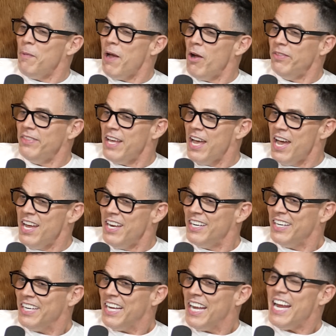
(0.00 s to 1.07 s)
about that
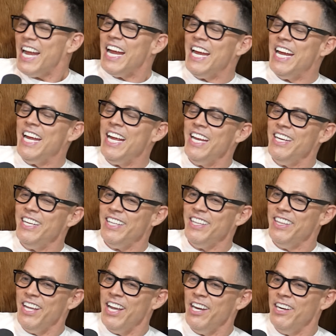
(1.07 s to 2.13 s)
and
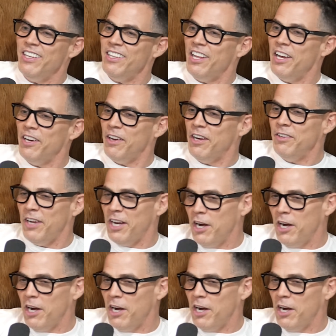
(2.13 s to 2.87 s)
then like and,